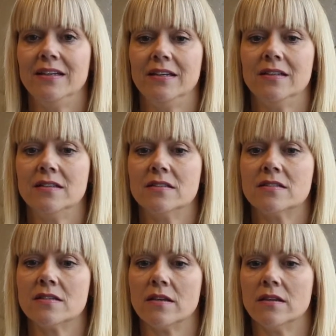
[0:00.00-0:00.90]

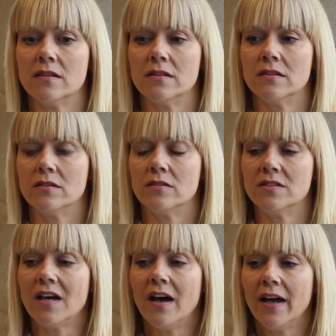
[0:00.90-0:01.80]
is the
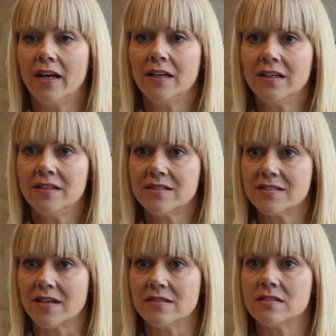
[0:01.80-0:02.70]
tiny
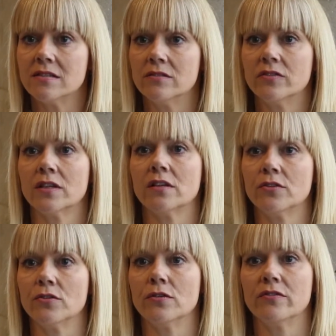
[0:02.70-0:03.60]
sensitive little
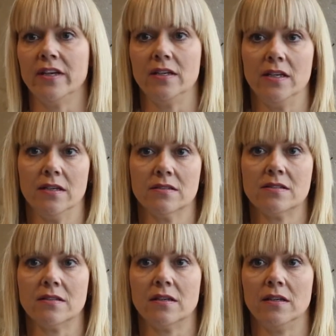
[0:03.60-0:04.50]
nerve
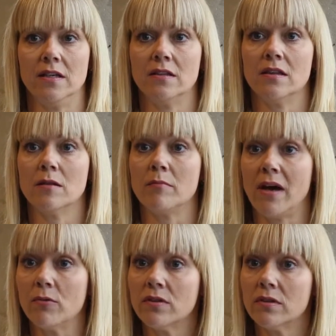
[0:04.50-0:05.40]
endings in the
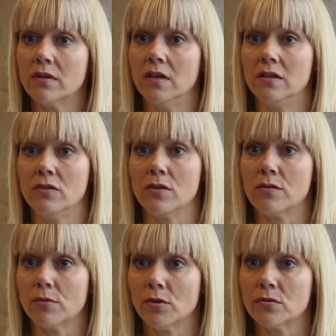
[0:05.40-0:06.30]
mouth and in the
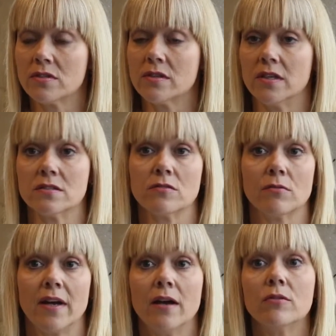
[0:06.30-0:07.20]
throat that
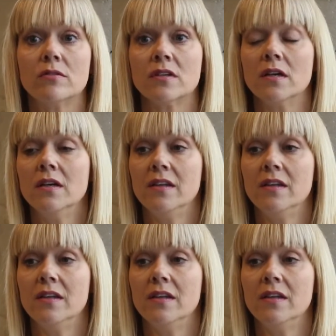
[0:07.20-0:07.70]
surround